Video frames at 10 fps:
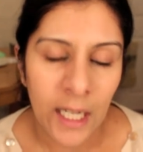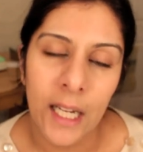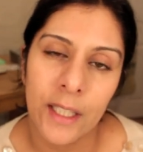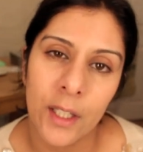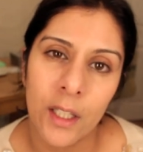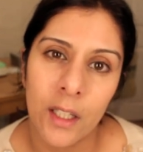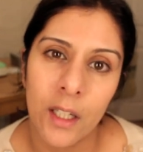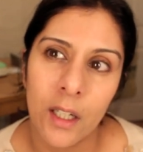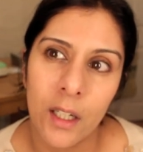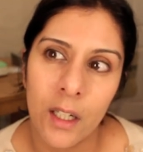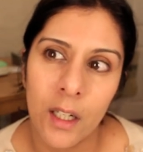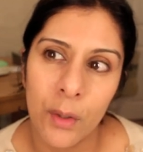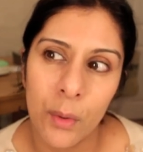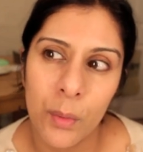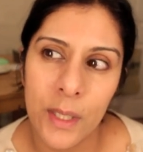And I
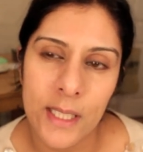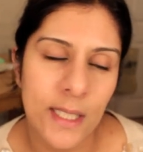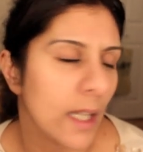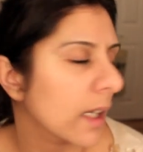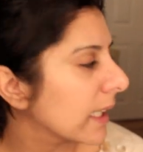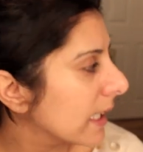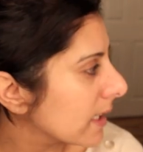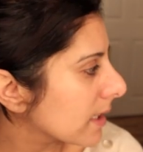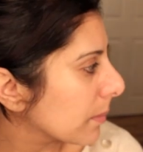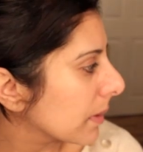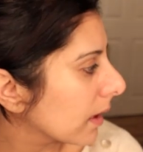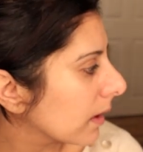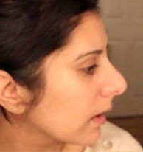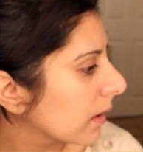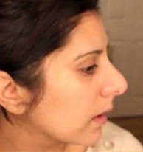always said, I can hear something.
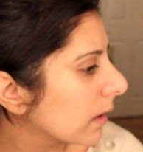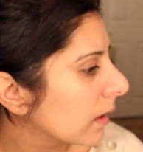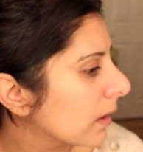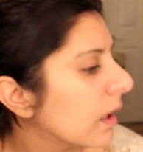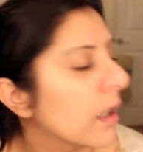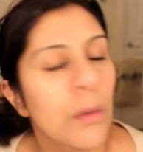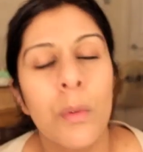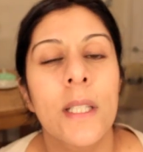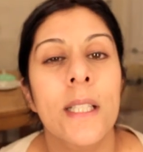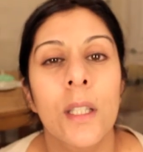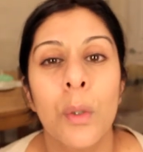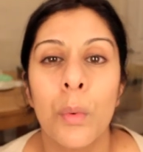I always said that